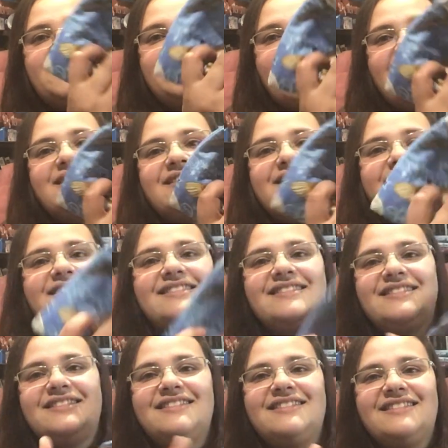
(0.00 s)
sizes,
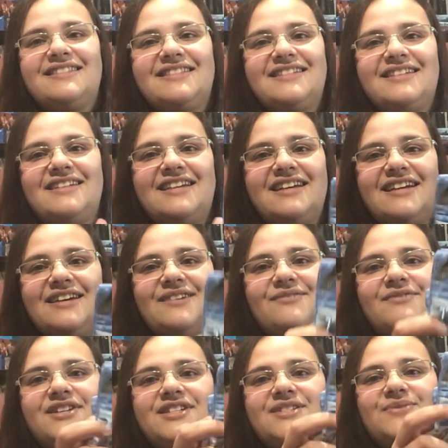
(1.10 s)

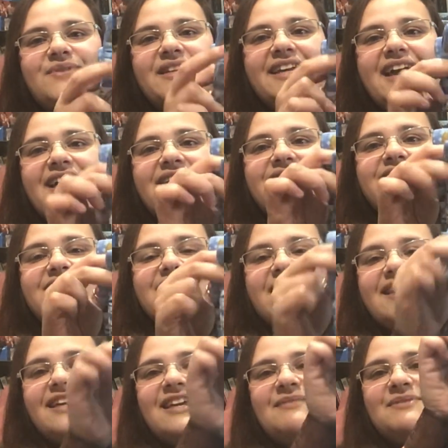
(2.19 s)
which is really handy because I
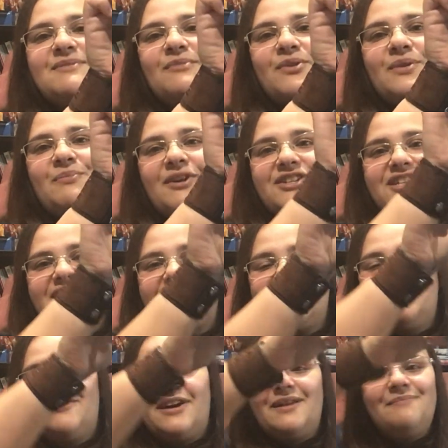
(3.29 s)
can keep smaller projects
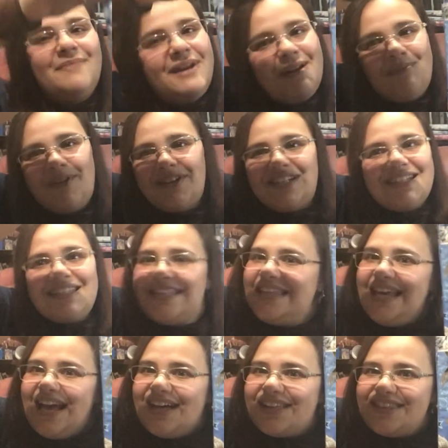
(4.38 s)
in one and bigger projects in
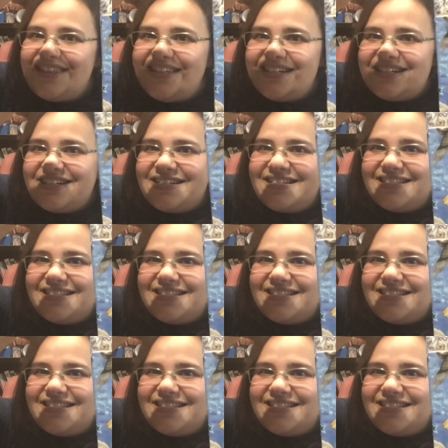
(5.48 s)
the other.